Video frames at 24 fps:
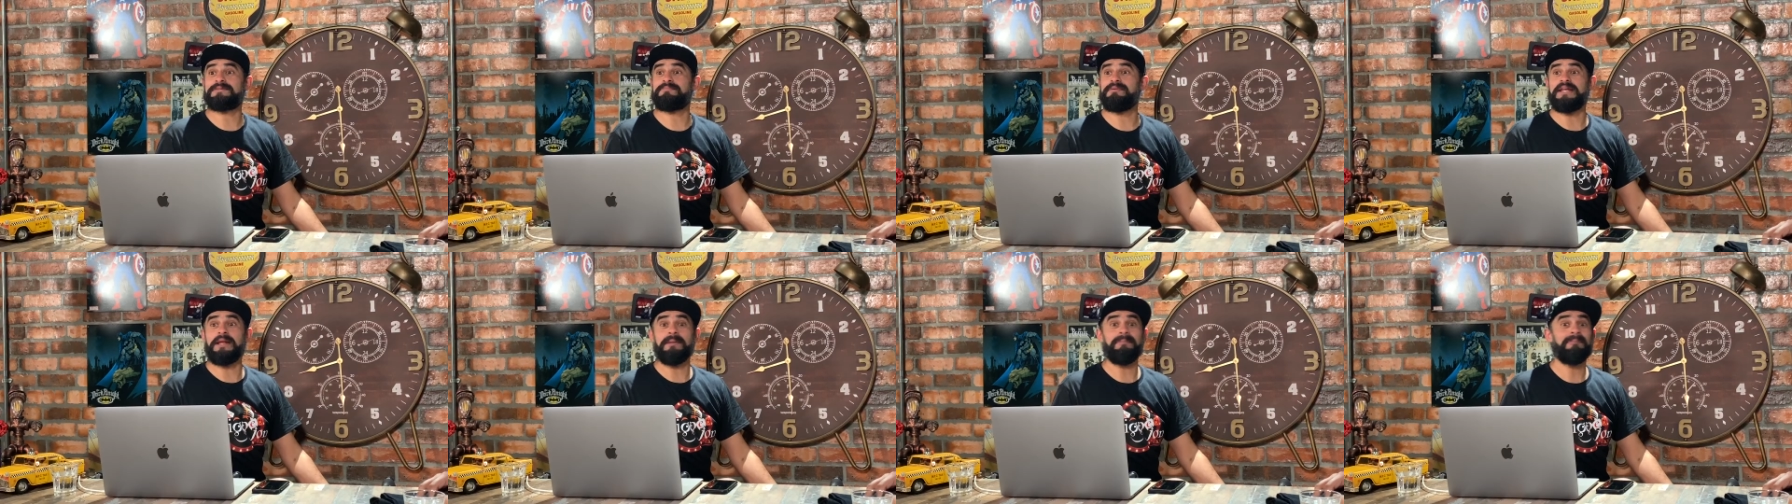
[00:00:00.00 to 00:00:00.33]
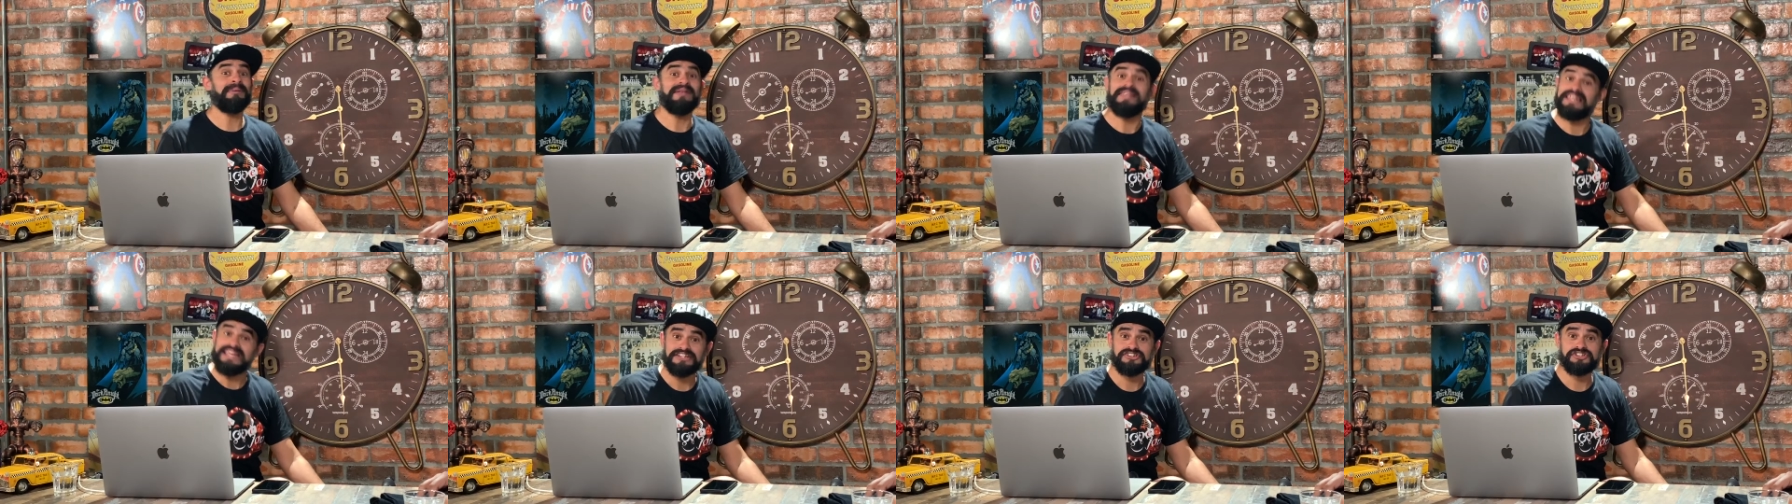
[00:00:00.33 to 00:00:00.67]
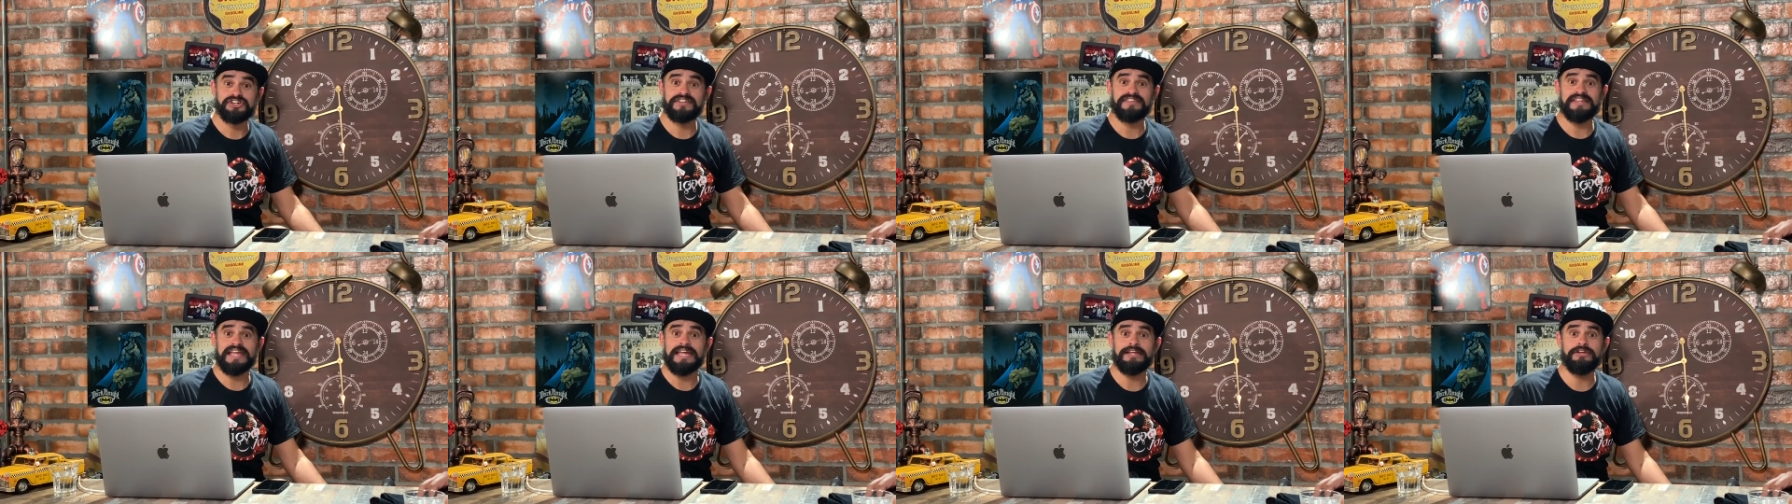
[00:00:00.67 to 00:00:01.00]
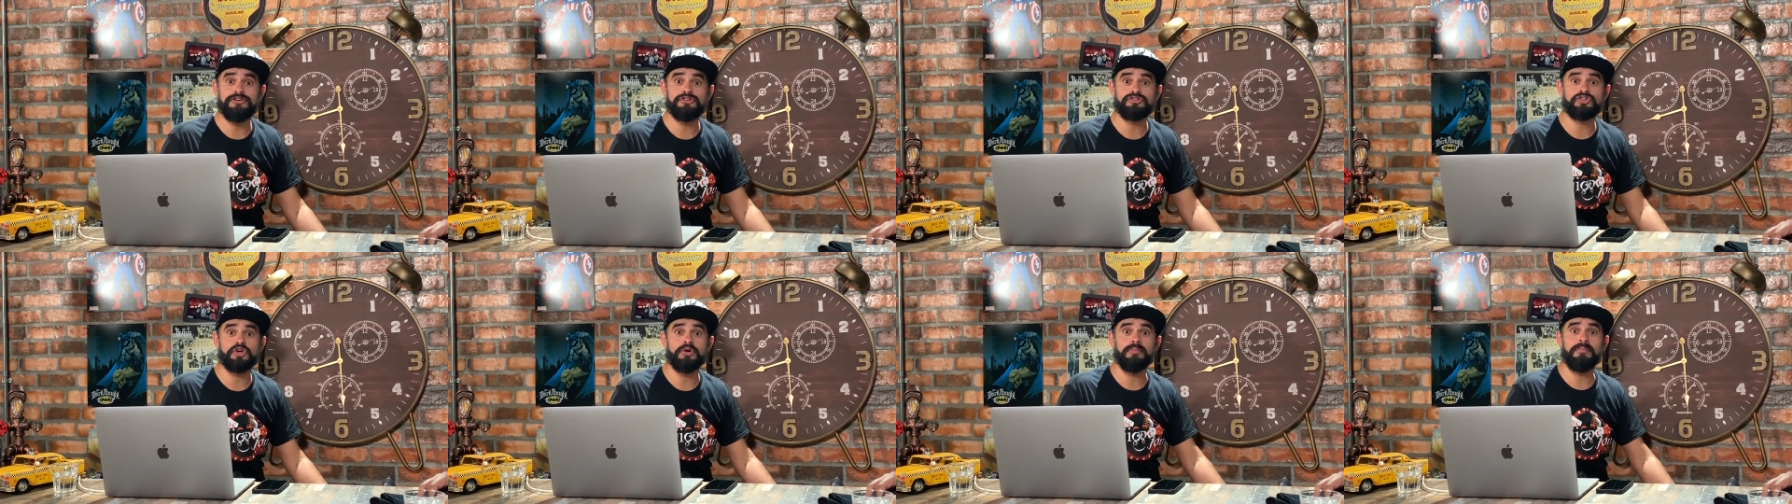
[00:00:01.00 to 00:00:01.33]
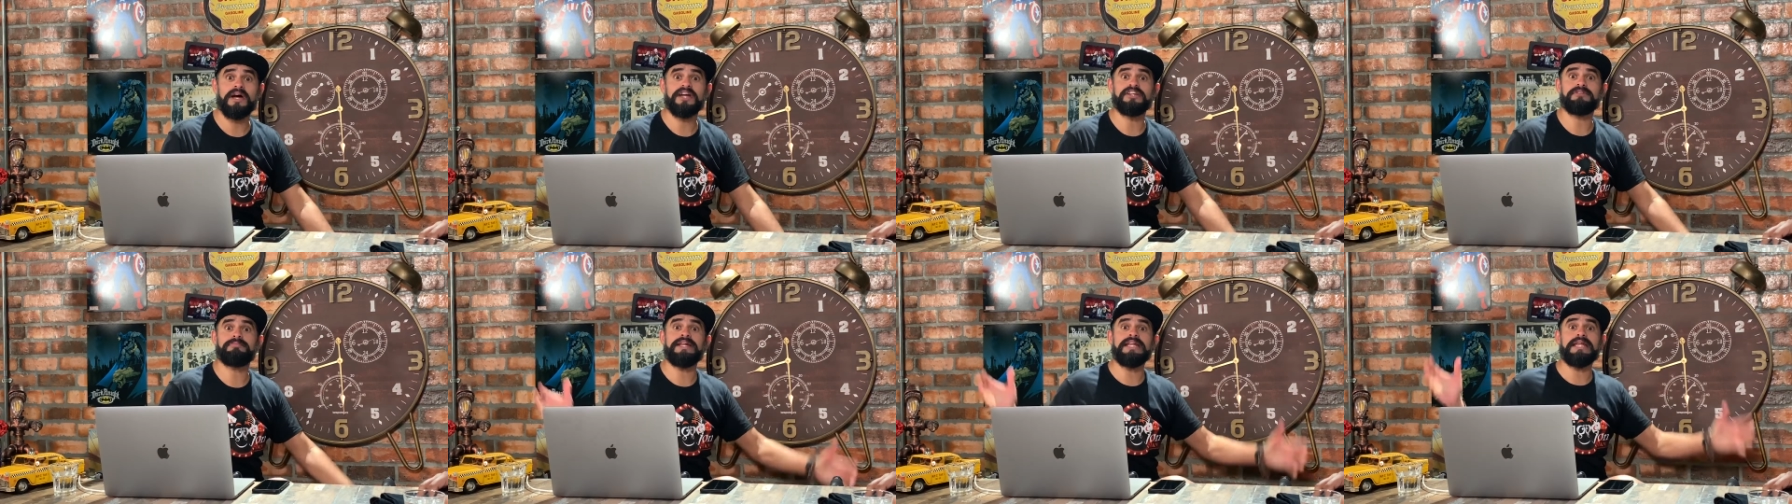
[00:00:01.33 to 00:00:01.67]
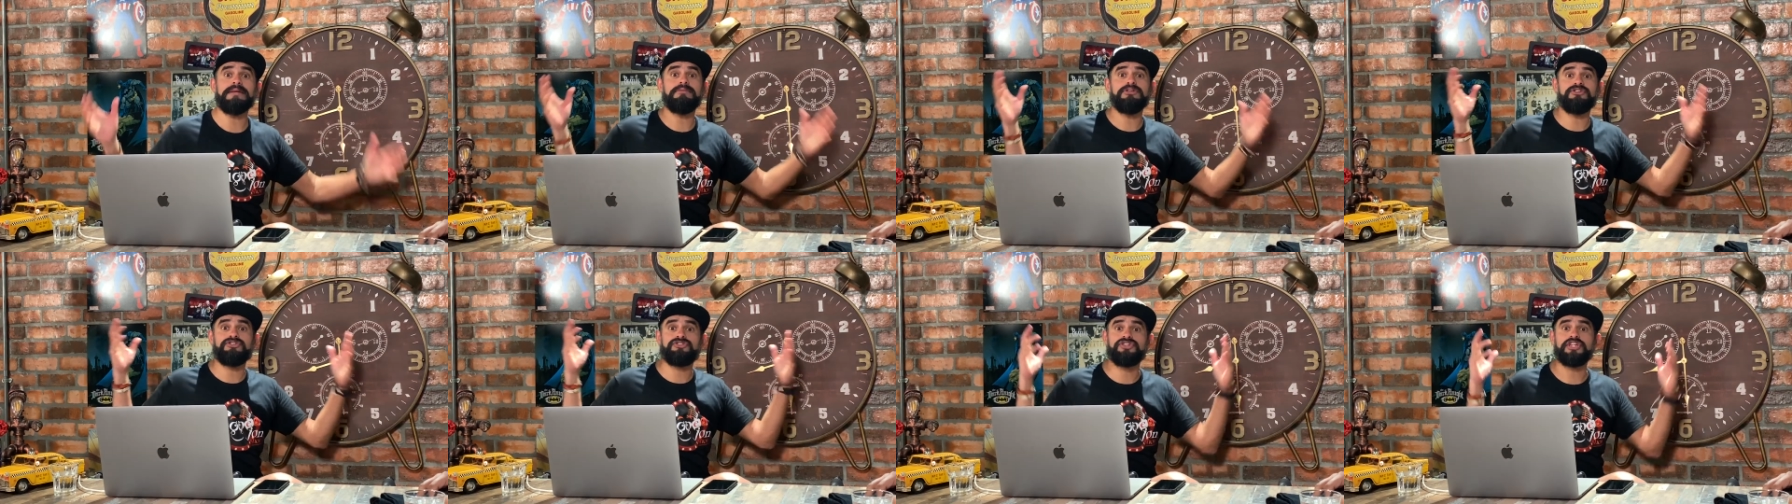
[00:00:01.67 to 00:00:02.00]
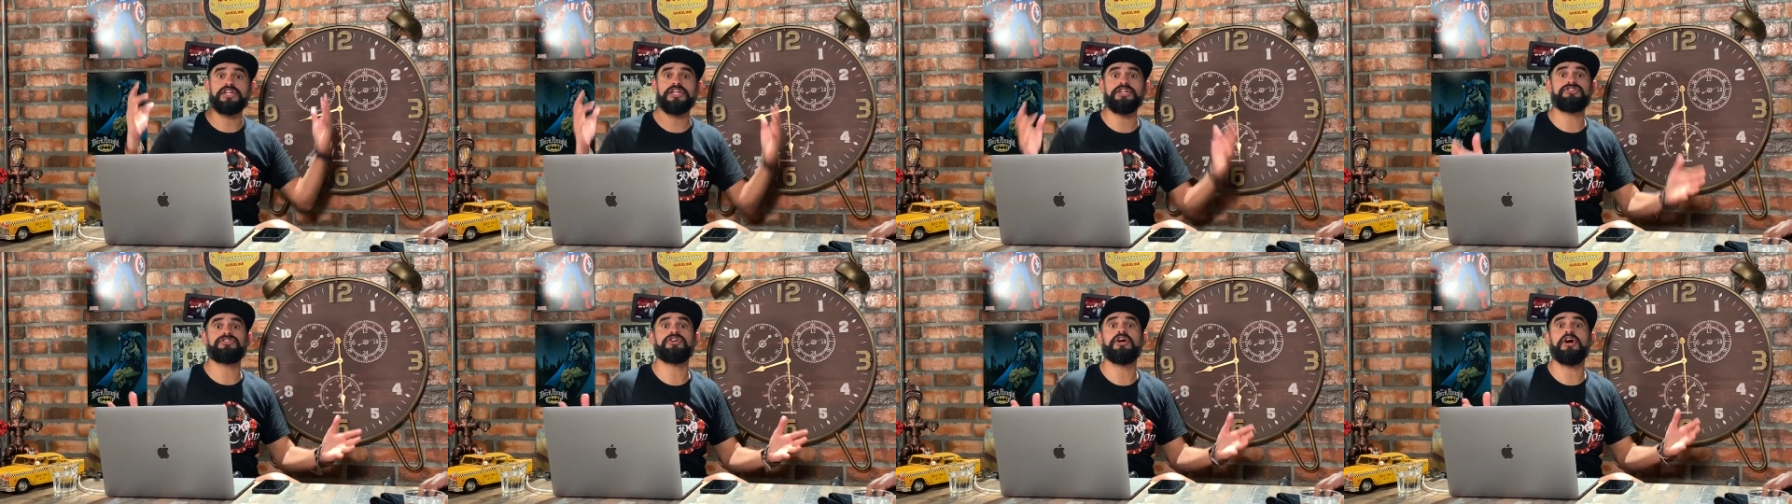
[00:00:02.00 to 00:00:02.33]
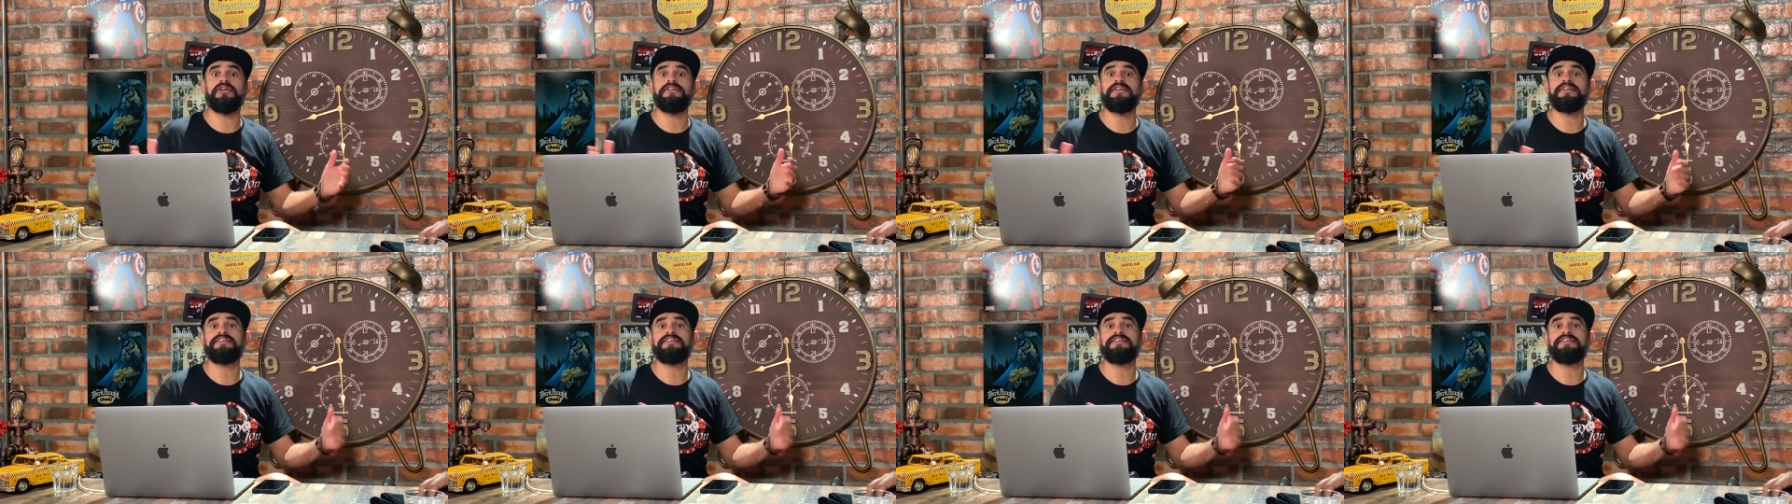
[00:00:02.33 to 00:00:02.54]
it's been a pleasure. Thank you so much. My name is Jiggee Jon.